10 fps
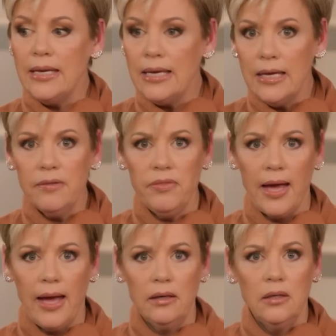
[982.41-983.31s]
And in
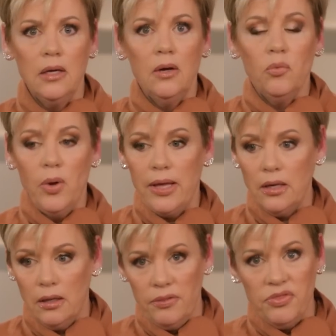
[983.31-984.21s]
that,
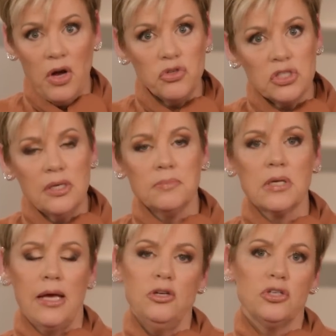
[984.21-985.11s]
when those
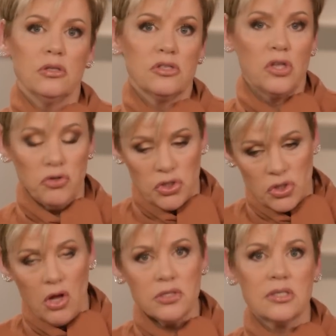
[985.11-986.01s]
temptations, those
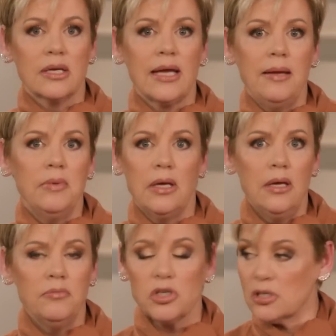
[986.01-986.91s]
thoughts that came to
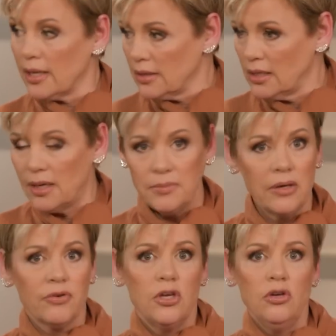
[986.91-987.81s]
him, just like they come to
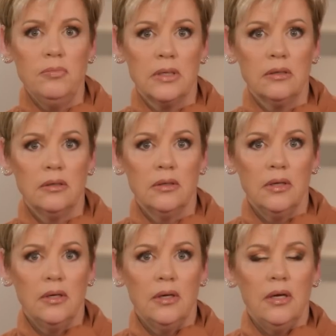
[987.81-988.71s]
every human,
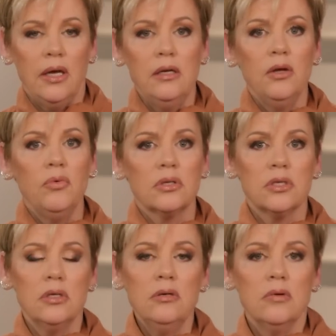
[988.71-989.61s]
he knew what
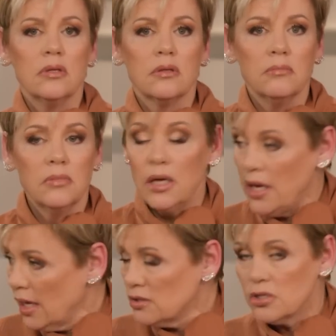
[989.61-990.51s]
to do with them.
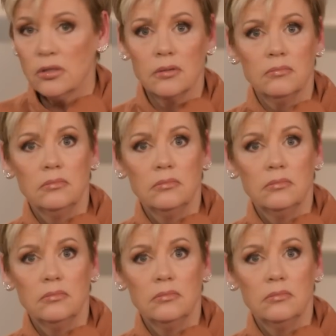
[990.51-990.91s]
He answered them.